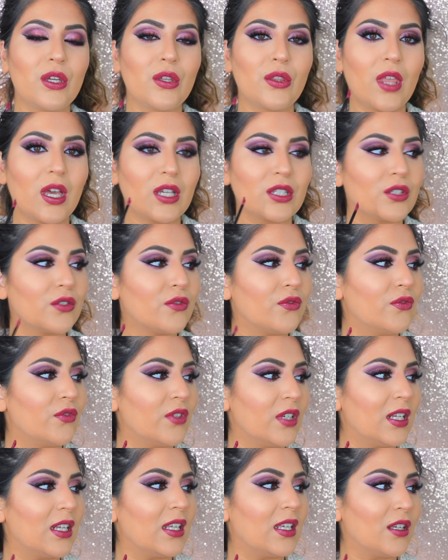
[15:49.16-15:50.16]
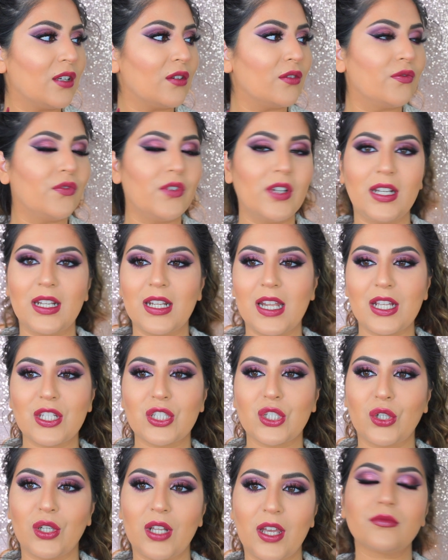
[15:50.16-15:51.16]
That's a really, really
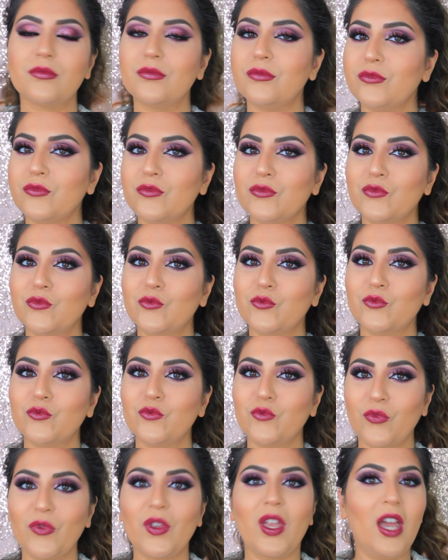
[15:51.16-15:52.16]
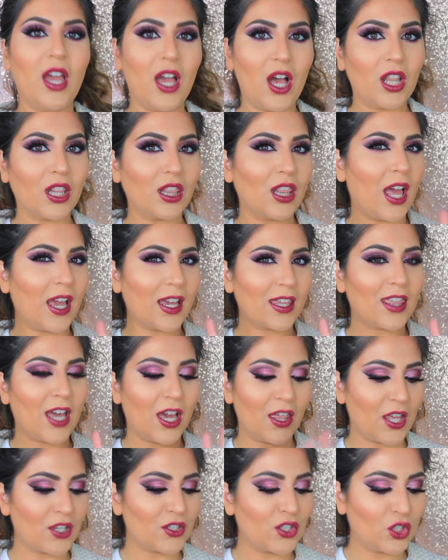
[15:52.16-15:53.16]
nice colour. Like
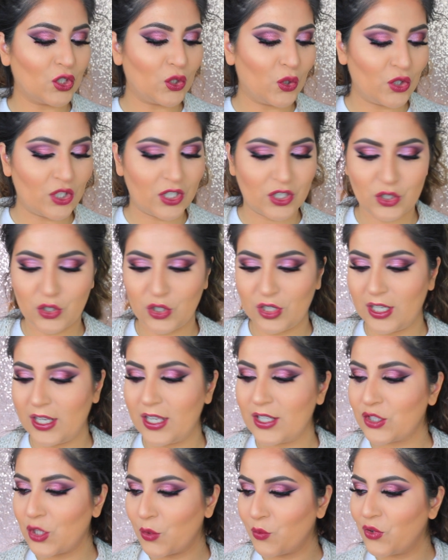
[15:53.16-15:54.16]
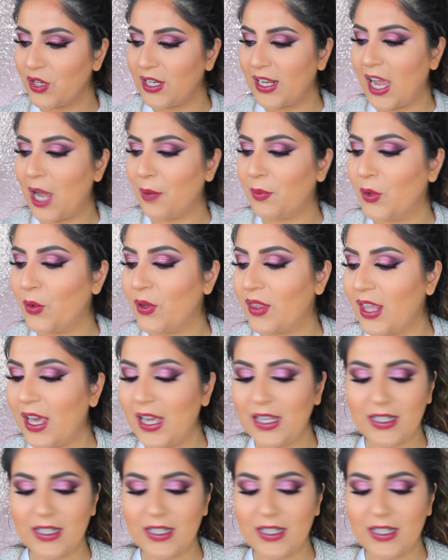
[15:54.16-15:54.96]
that, that's a gorgeous colour, so I'm really happy with that.